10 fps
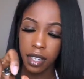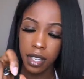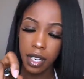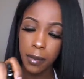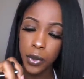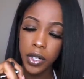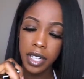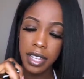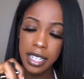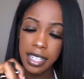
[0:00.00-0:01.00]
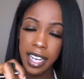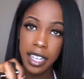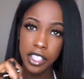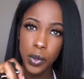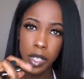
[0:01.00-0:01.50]
And I'm doing it that tight
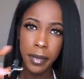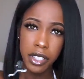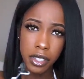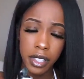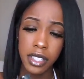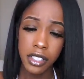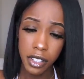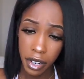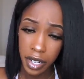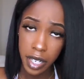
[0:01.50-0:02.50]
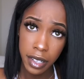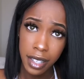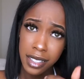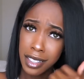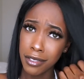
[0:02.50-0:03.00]
because you want to make sure it's sturdy,
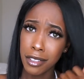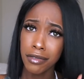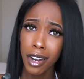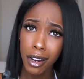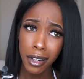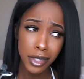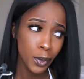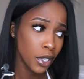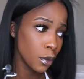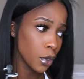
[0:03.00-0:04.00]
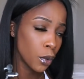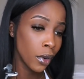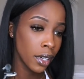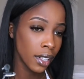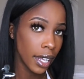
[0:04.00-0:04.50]
because if it falls when you're
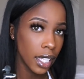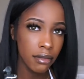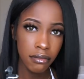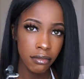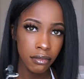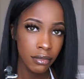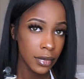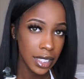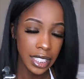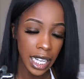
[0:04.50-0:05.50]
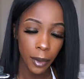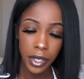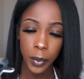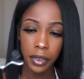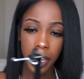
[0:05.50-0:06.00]
recording, like, nah, we
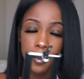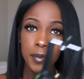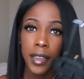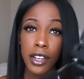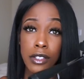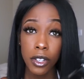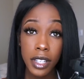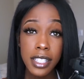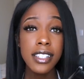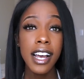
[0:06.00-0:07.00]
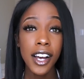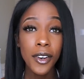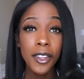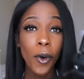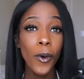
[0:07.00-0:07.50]
don't want that. So this is how the